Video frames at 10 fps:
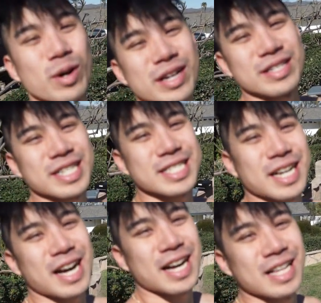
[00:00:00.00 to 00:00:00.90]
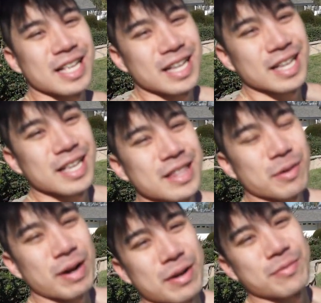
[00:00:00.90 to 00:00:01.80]
Will just got
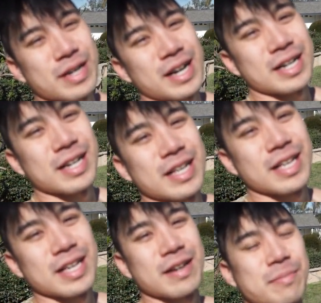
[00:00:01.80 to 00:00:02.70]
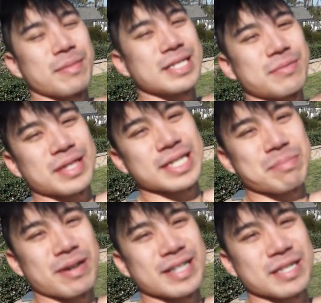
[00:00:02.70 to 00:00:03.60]
the right one on, messing with the
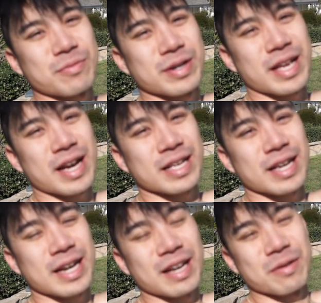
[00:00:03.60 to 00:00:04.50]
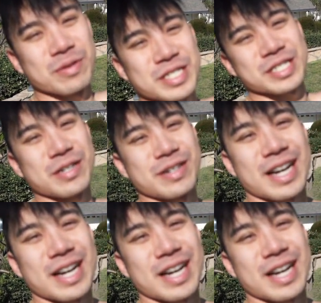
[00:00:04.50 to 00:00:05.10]
springs and whatnot, and we'll show you